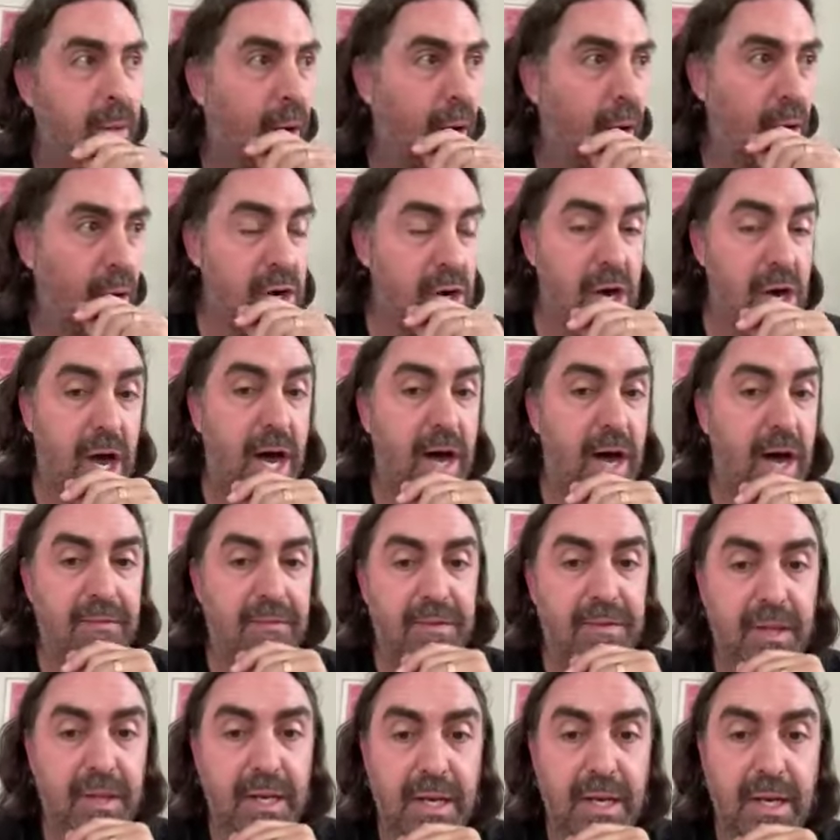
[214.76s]
are not
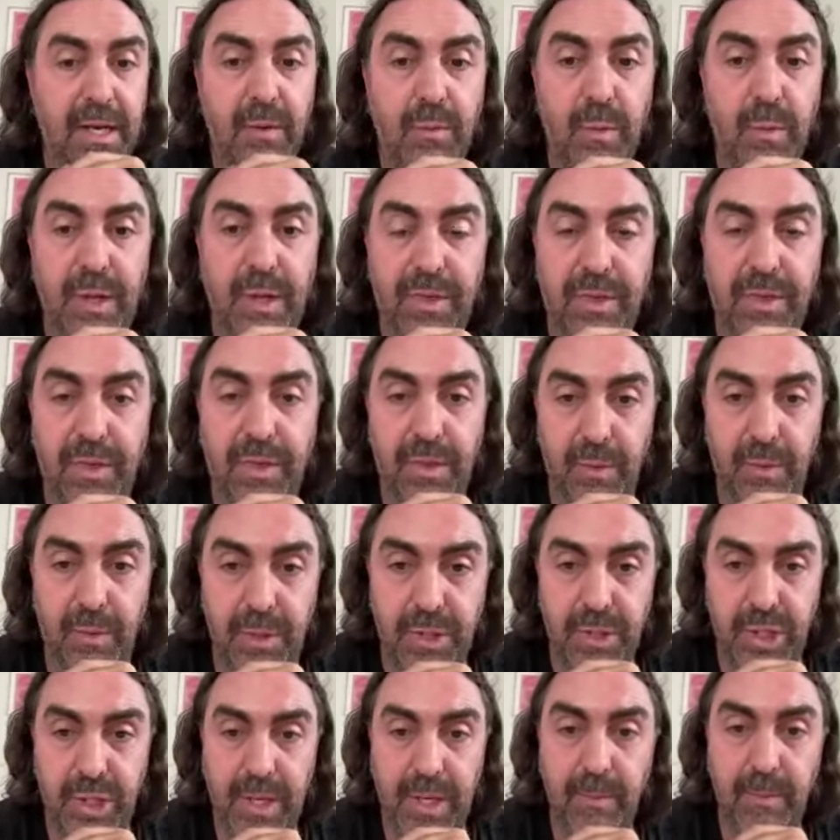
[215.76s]
affiliated with the
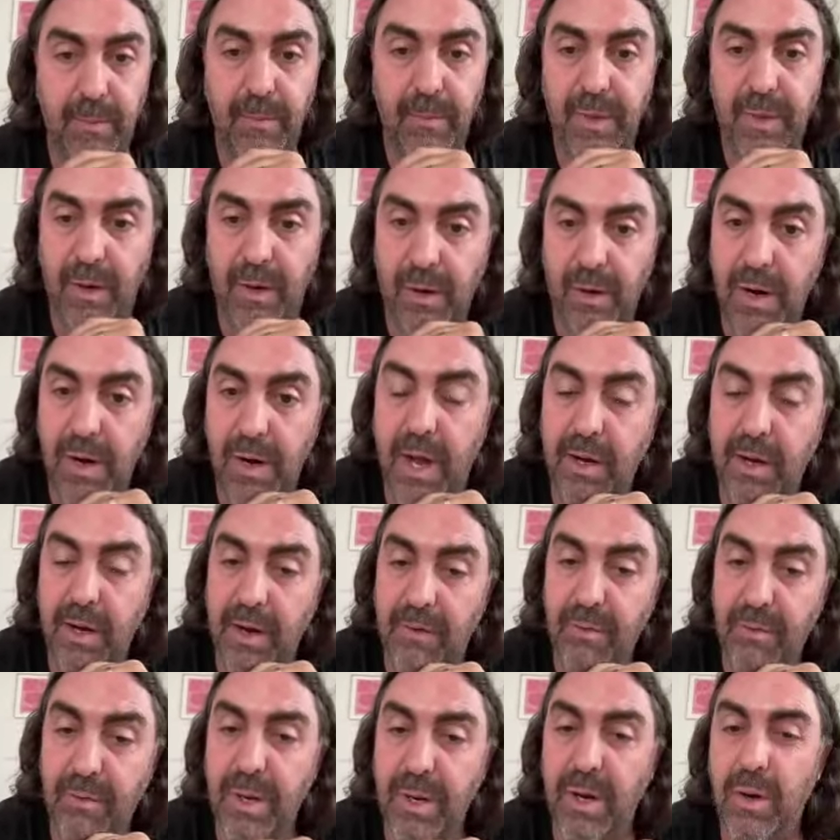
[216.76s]
regime, that are not
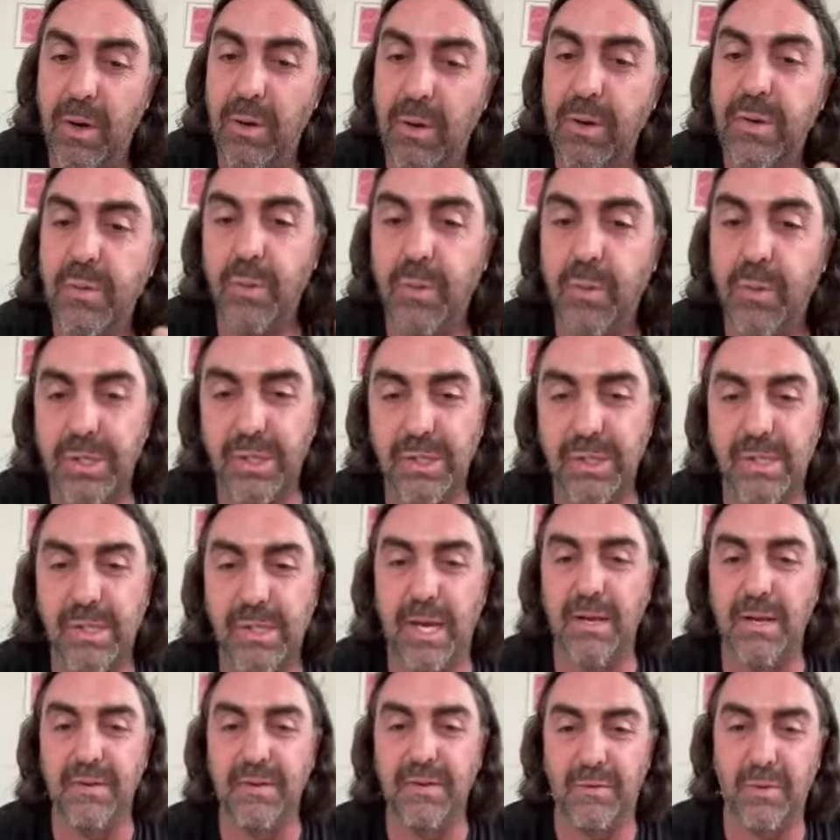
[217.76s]
government owned, which is
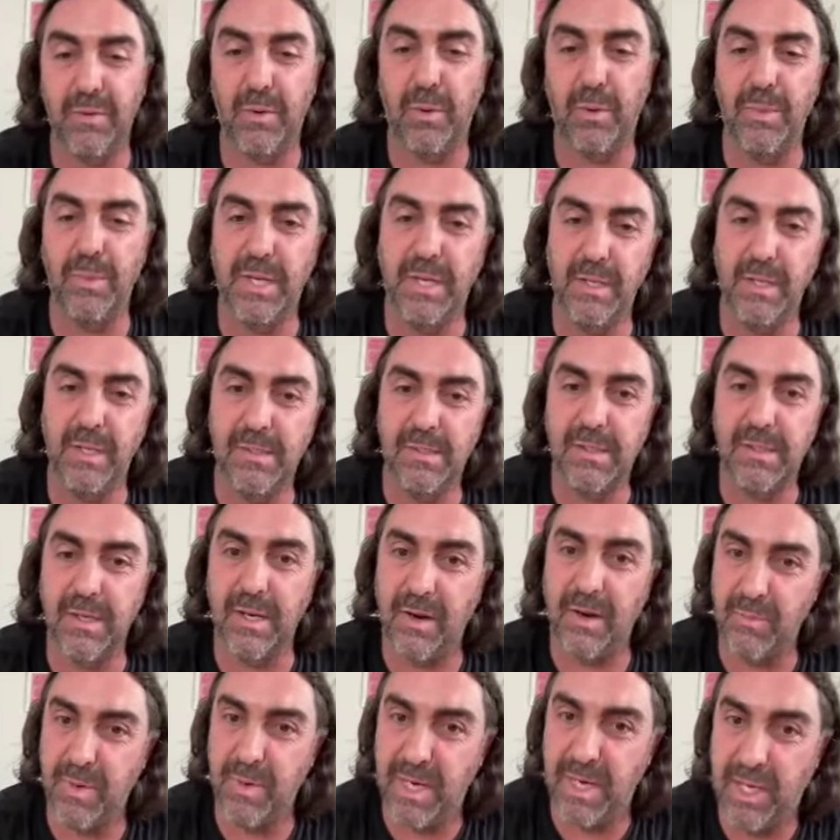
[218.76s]
kind of difficult because the
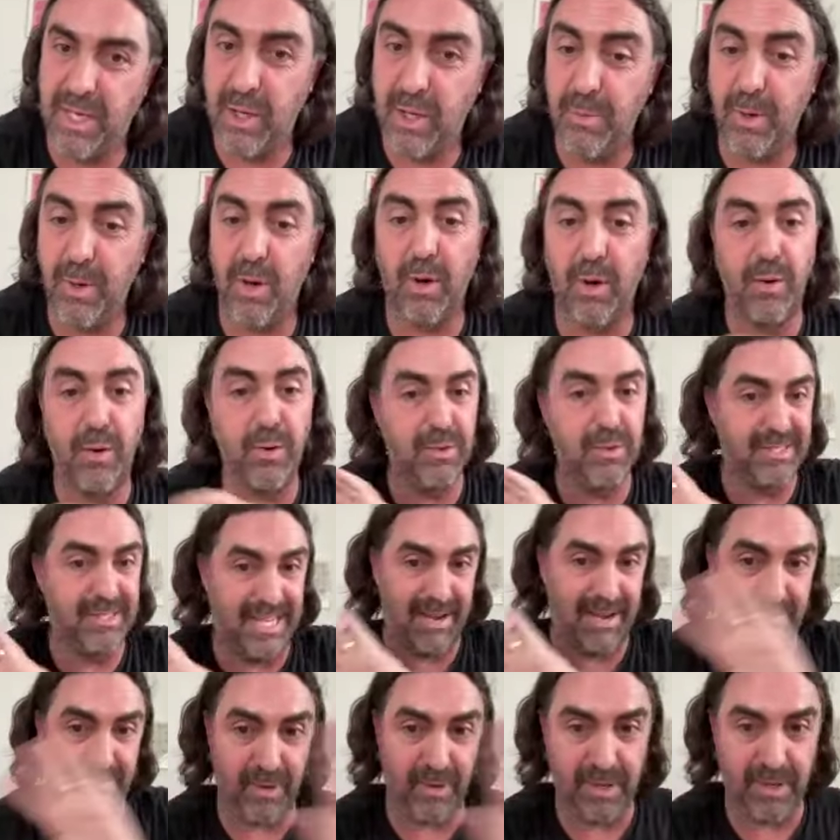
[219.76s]
government in Cuba owns
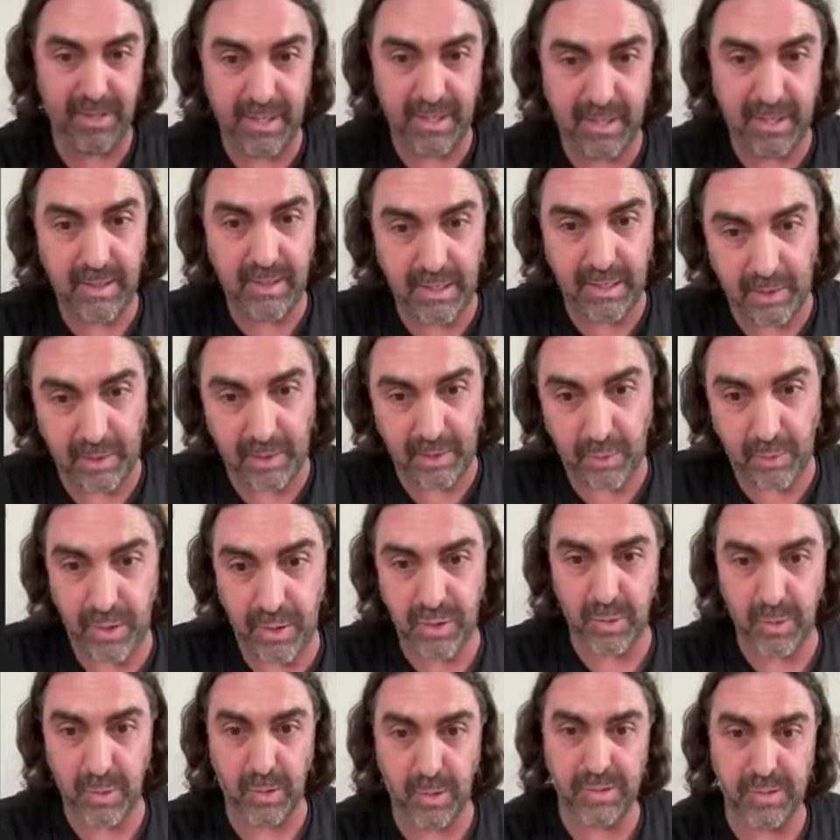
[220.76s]
everything, including
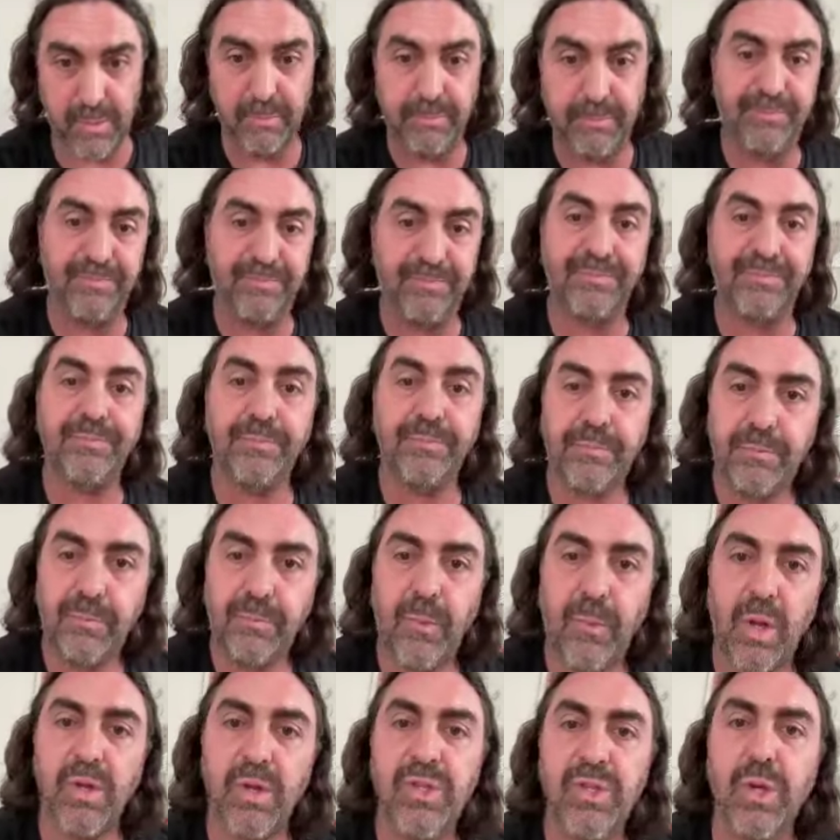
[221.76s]
tourism.
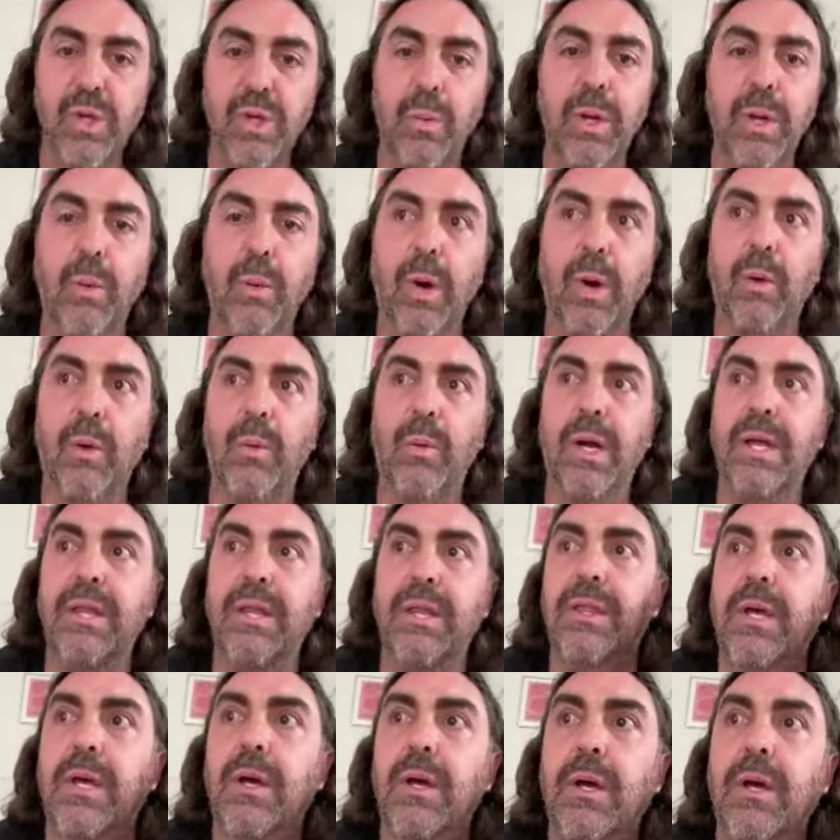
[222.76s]
So we work
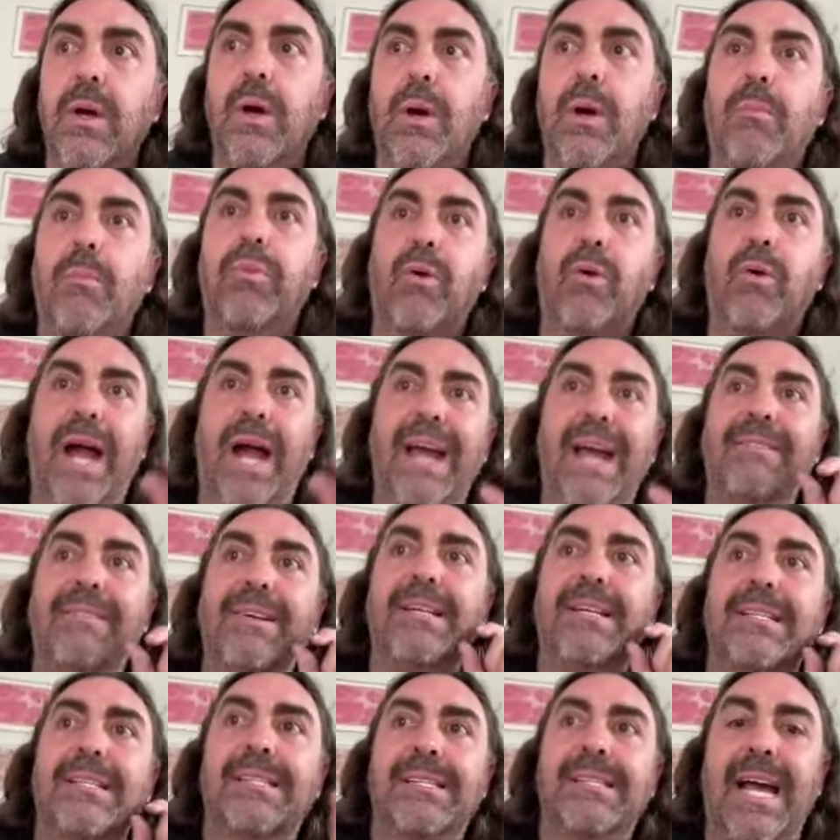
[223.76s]
with
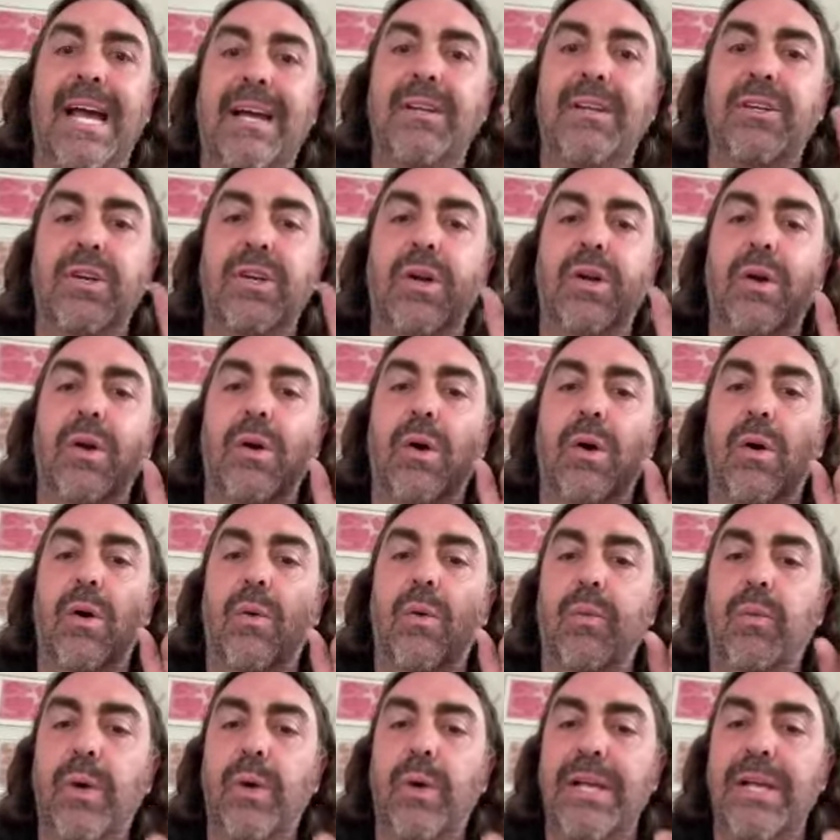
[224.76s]
private sector
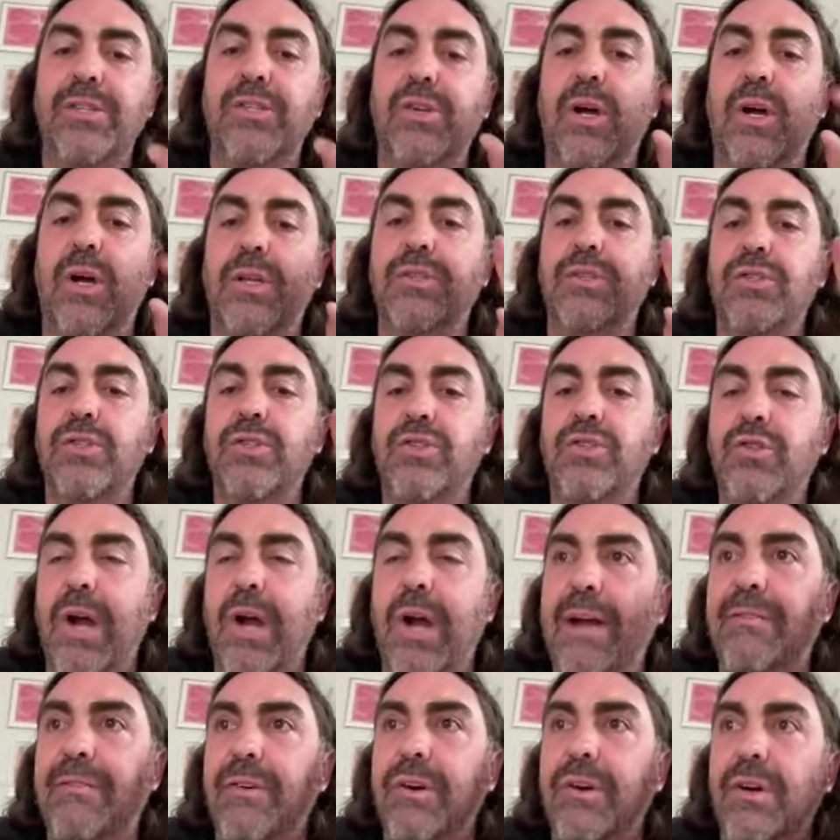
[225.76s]
restaurants,
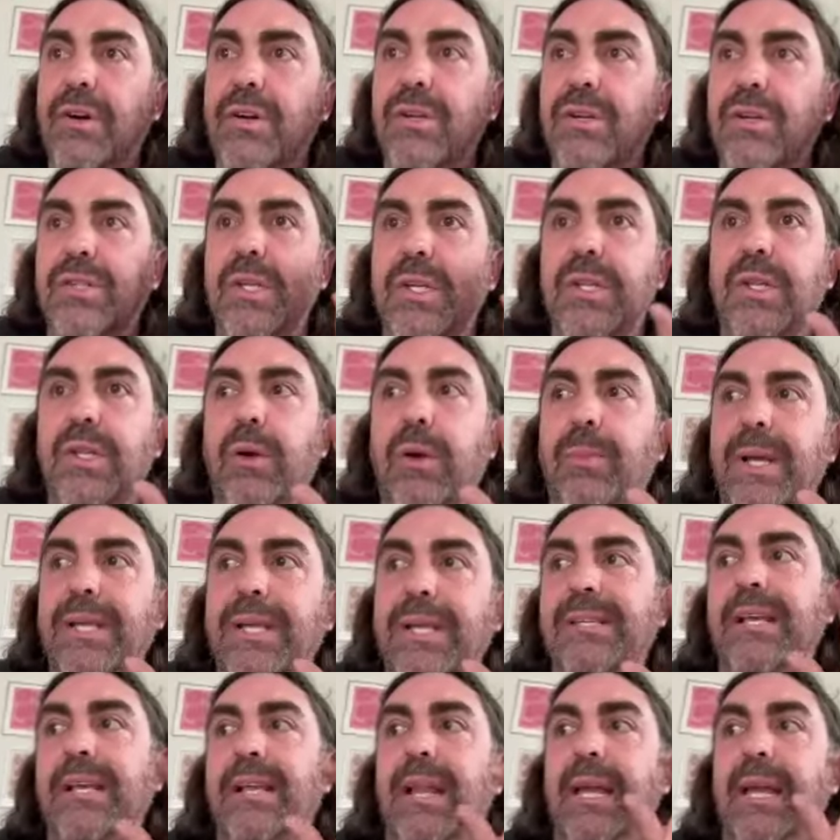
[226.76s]
drivers. They're
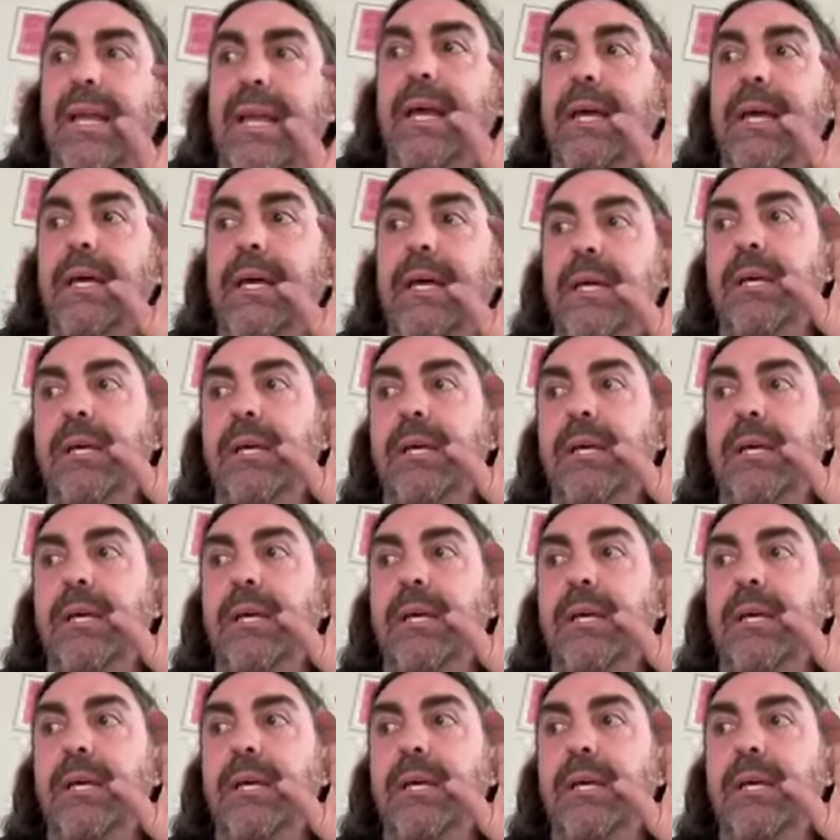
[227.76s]
basically like